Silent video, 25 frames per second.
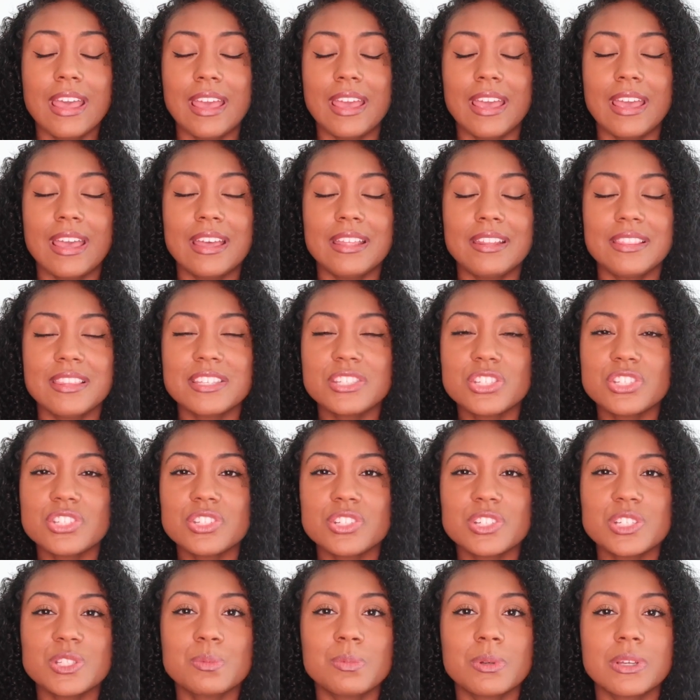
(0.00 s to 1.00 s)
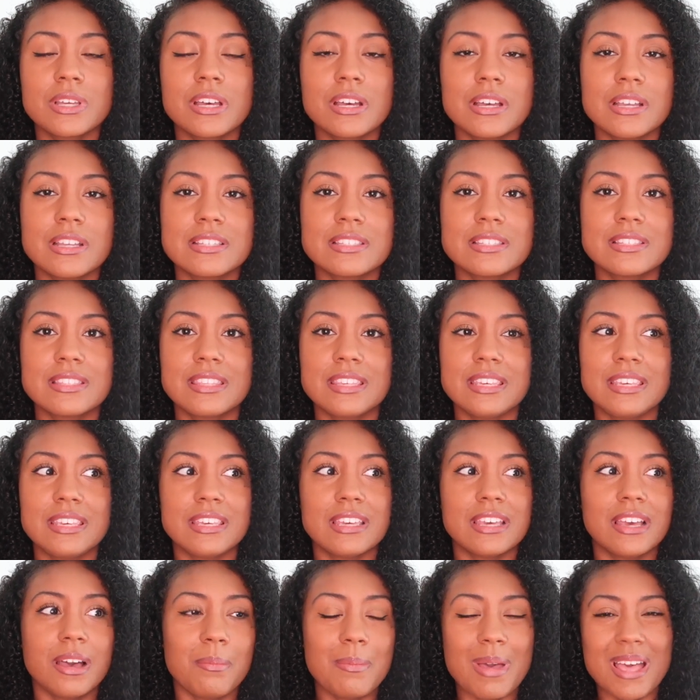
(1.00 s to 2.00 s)
and this is just because
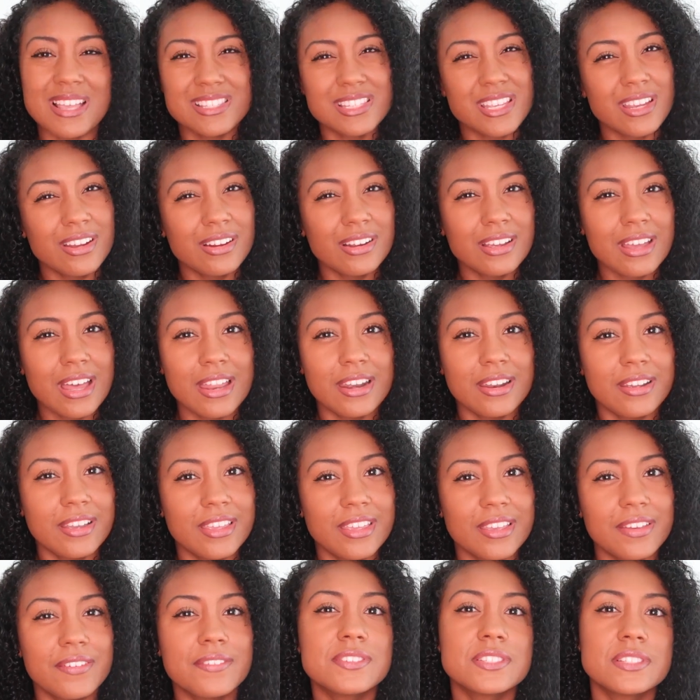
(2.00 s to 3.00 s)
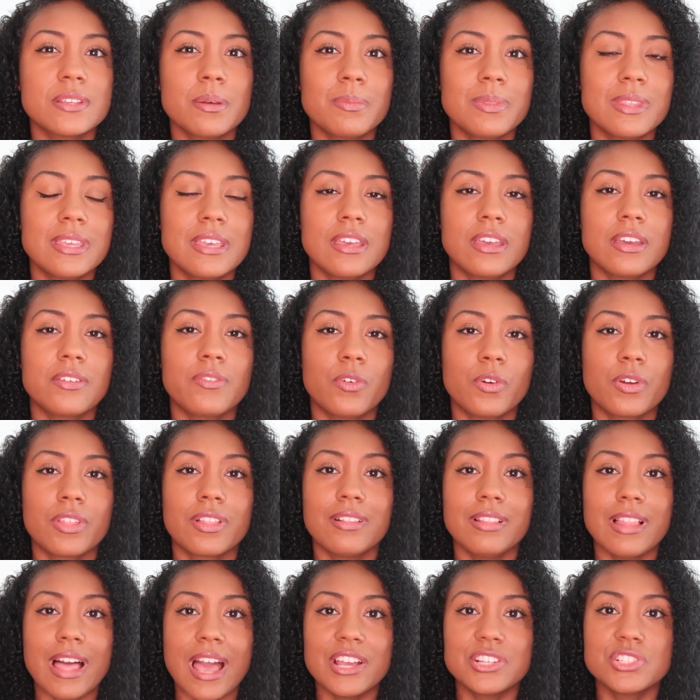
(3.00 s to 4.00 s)
the mascara kind of gives something for the
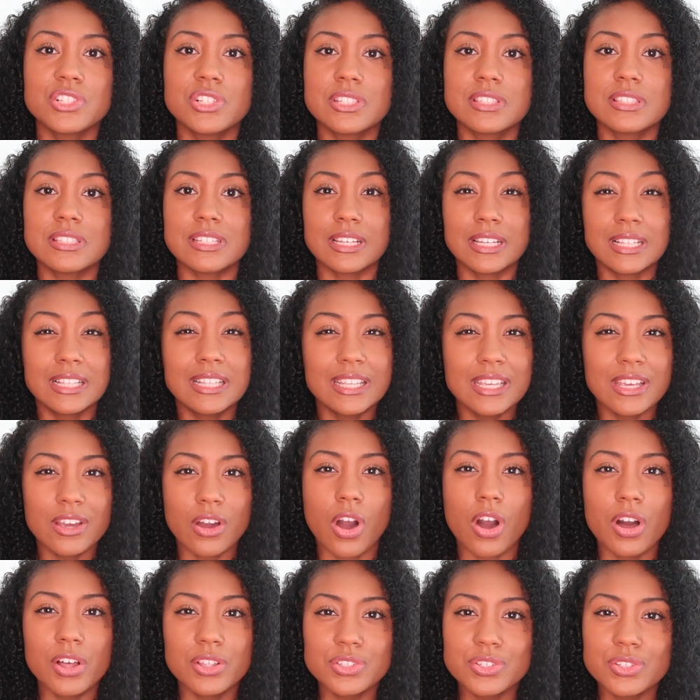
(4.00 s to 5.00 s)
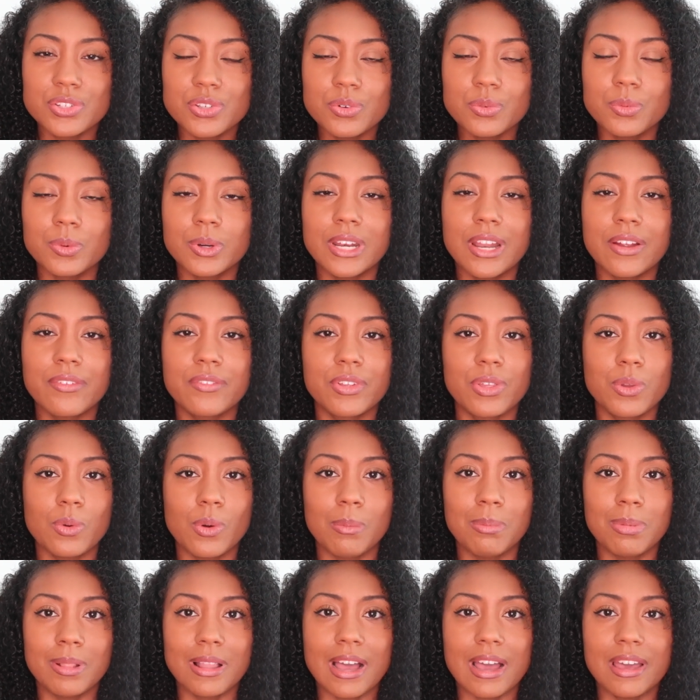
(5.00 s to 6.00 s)
lashes to cling on to whenever you
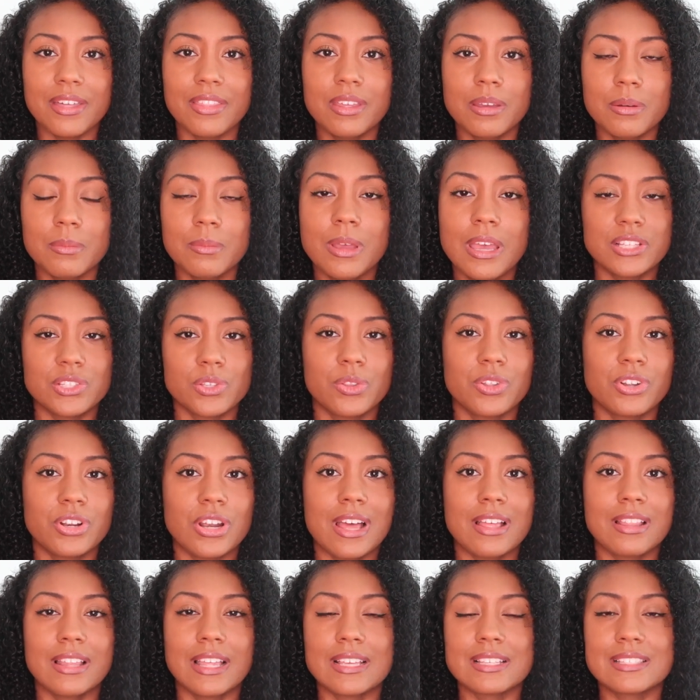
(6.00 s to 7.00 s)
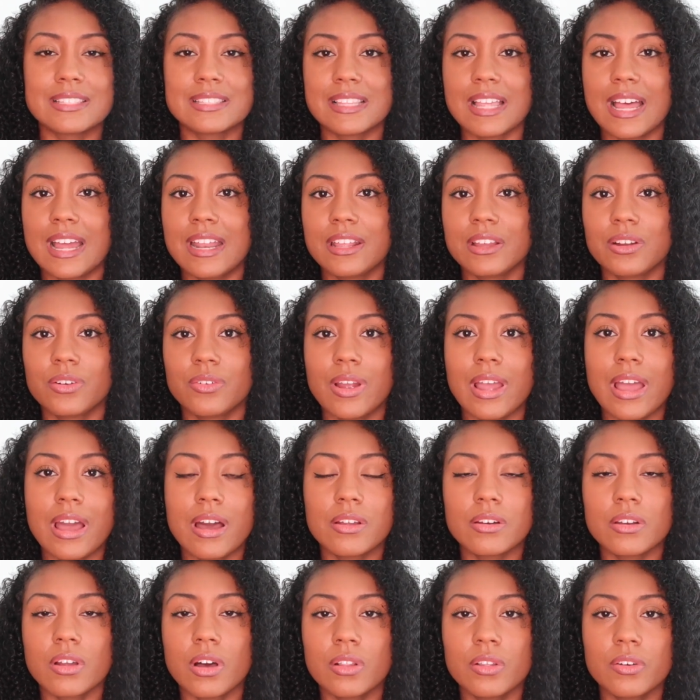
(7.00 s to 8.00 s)
apply them so they're not like sliding
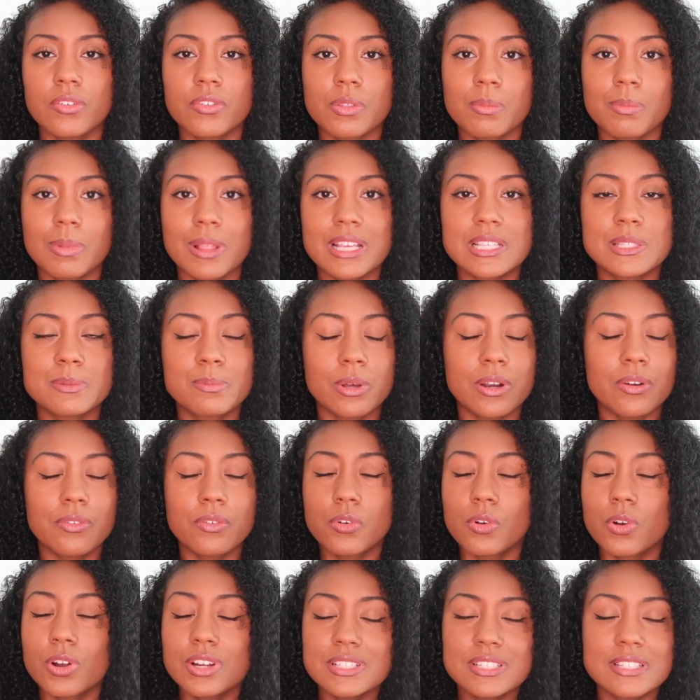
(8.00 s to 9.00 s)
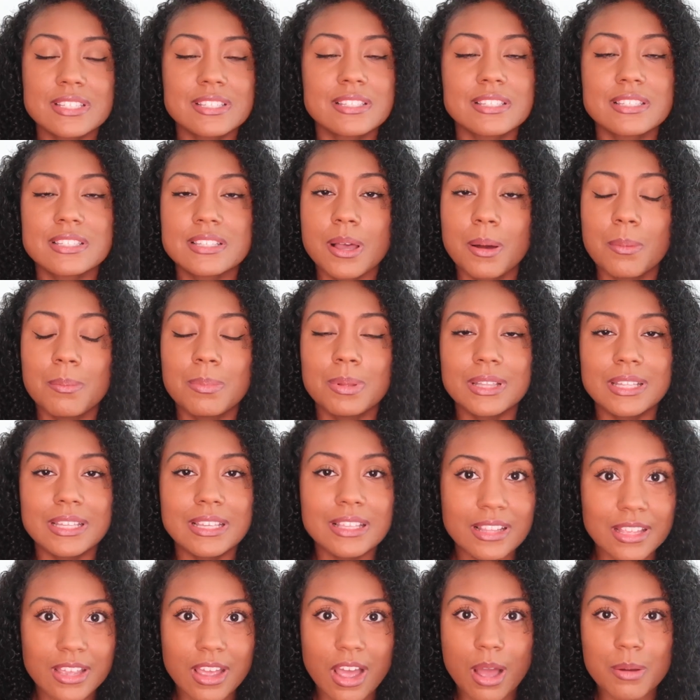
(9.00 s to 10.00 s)
around all over the place but of course this is
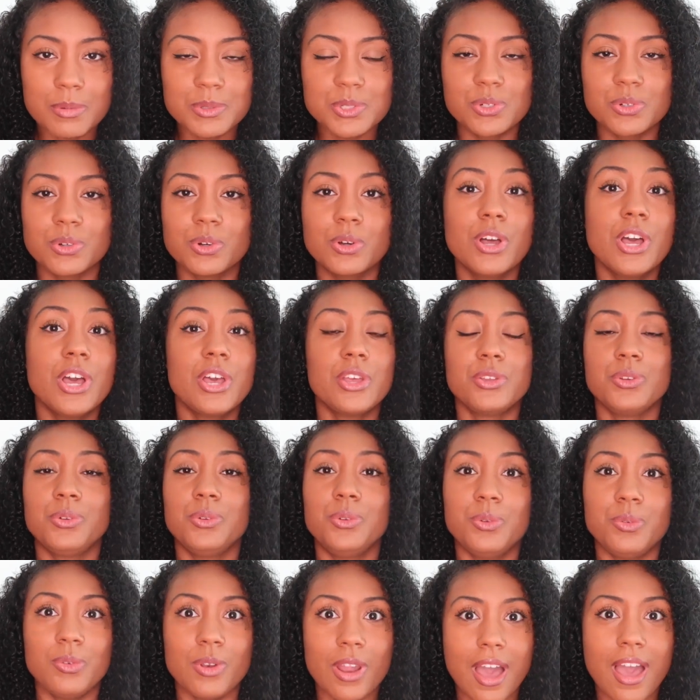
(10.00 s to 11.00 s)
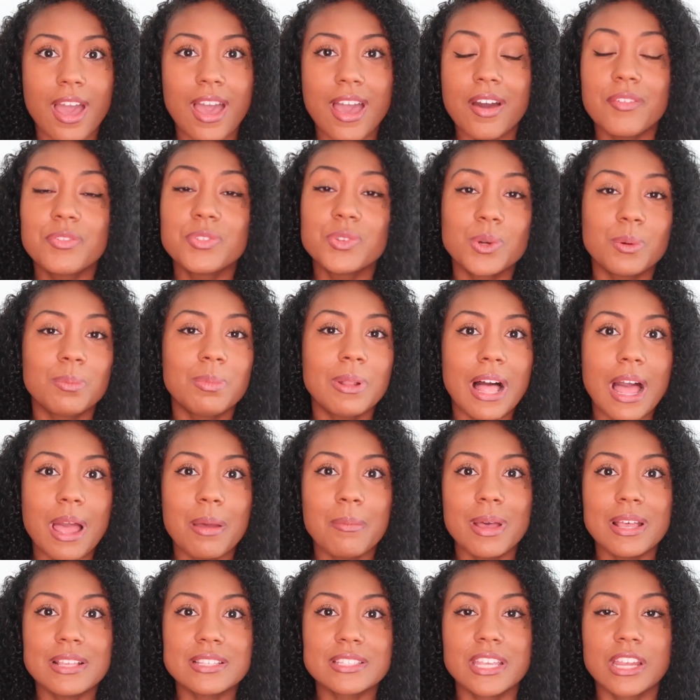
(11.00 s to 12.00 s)
completely optional you do not have to apply
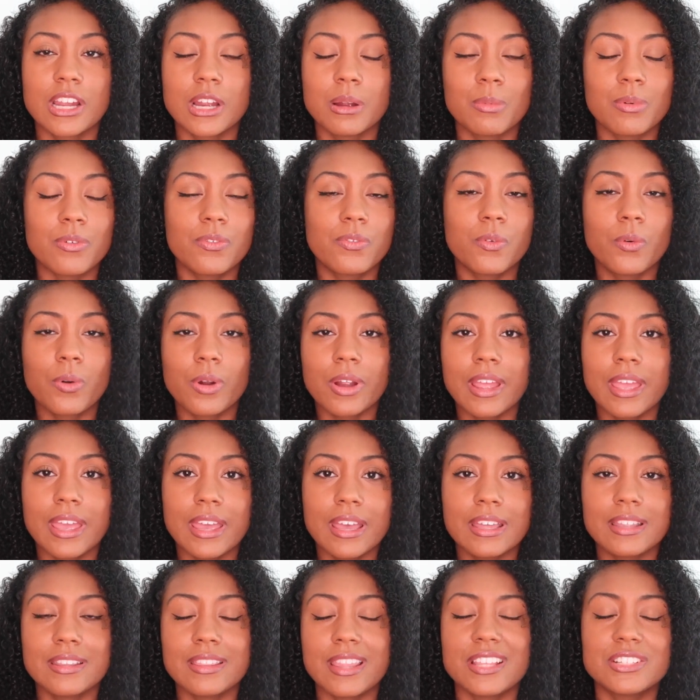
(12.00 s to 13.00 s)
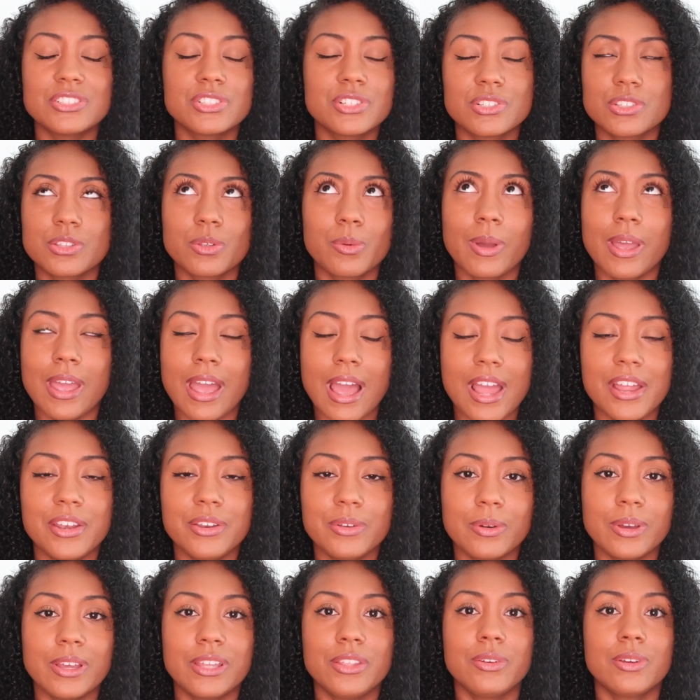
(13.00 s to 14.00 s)
mascara beforehand that's just the way I
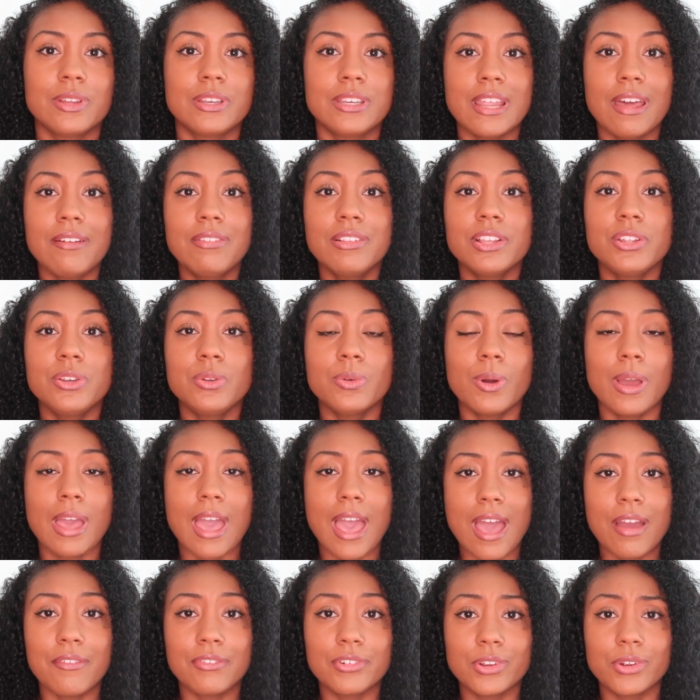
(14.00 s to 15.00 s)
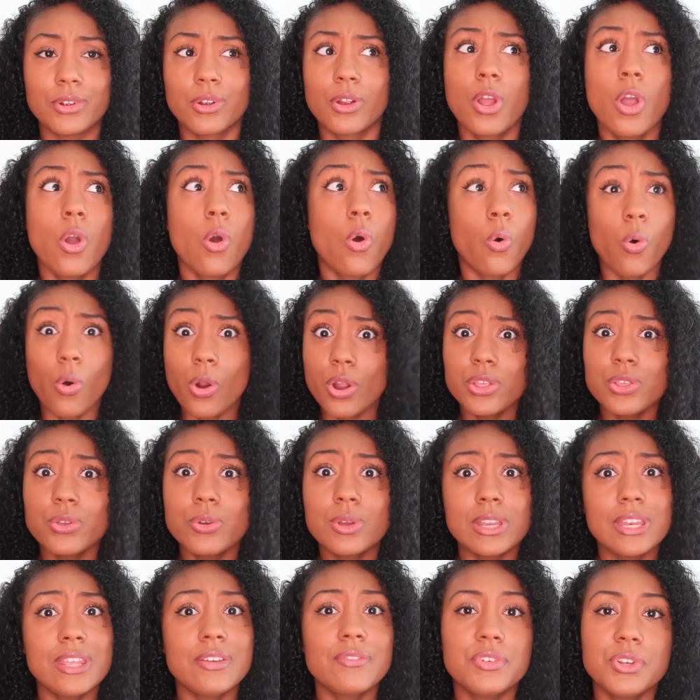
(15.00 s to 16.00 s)
do it you can definitely do it after or you
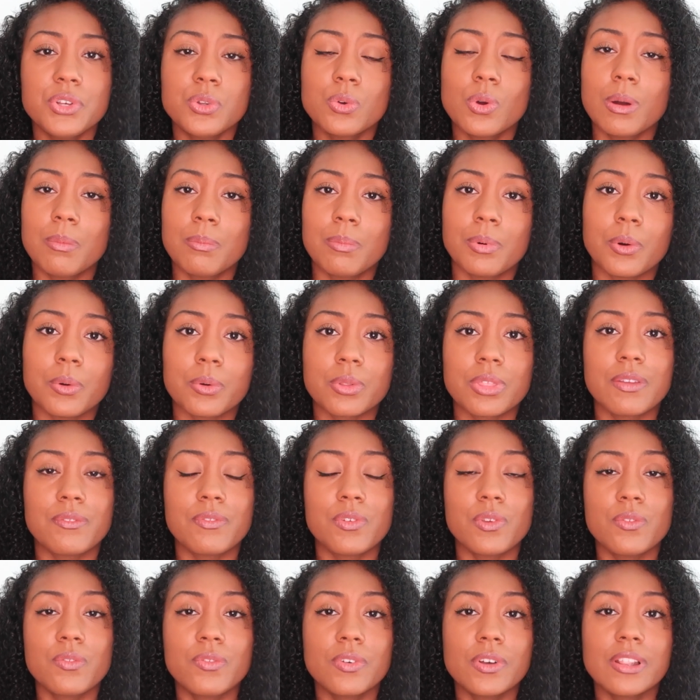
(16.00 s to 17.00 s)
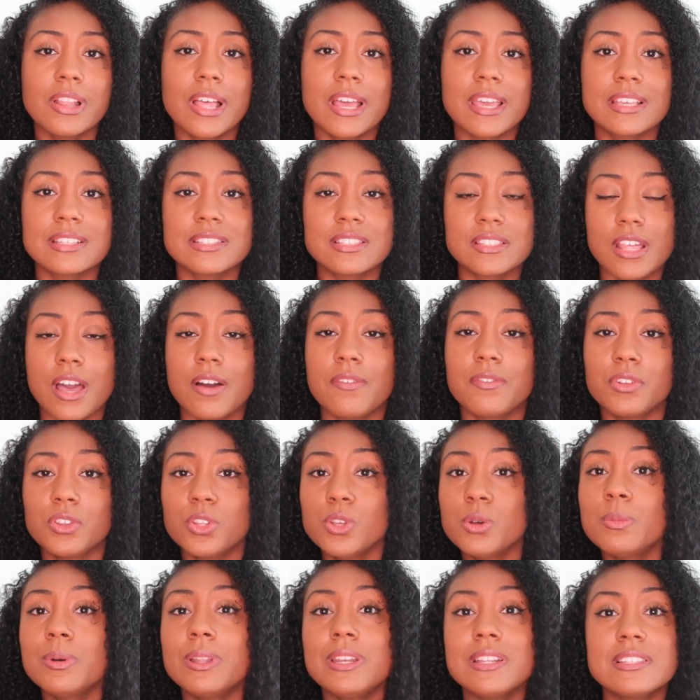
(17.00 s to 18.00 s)
can even do it both if you feel like it's not
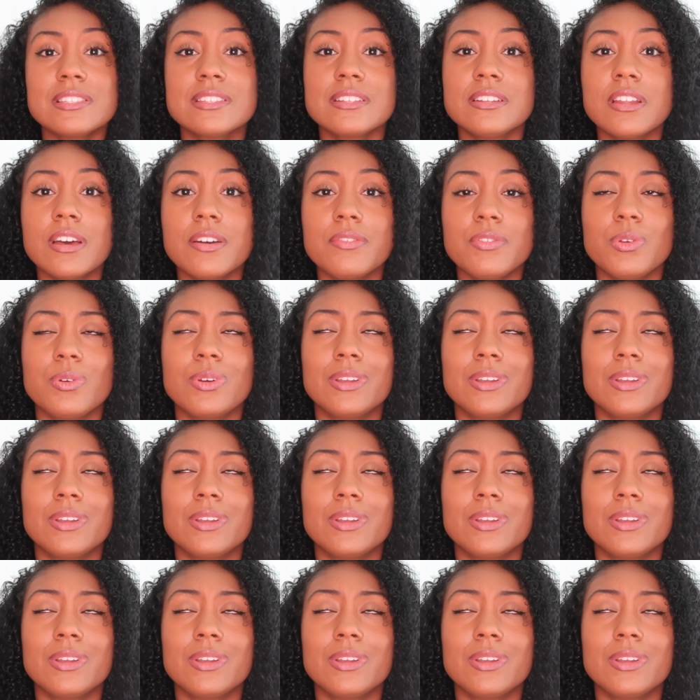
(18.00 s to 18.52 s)
voluminous enough,